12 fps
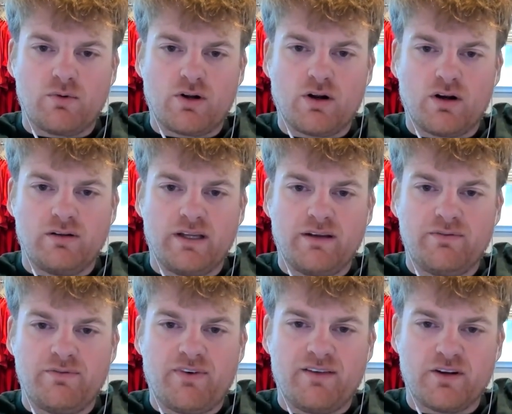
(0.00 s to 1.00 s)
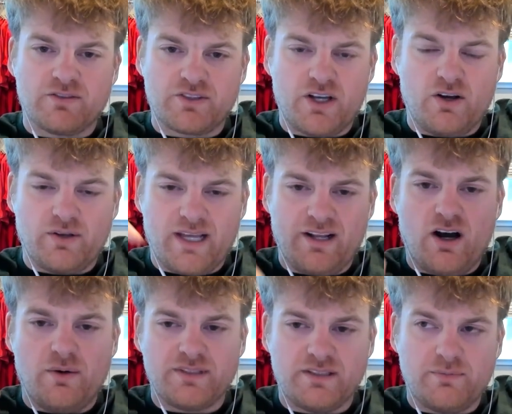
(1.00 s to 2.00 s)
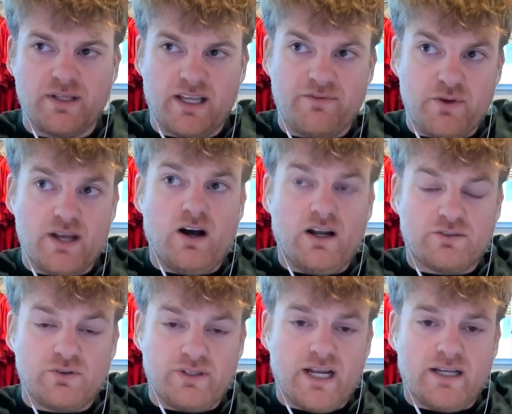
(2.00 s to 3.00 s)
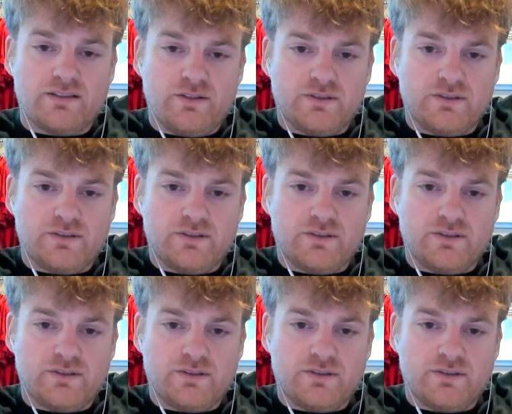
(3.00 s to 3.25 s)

We're currently 5 years ago getting on was but like if you get on, it's really nice.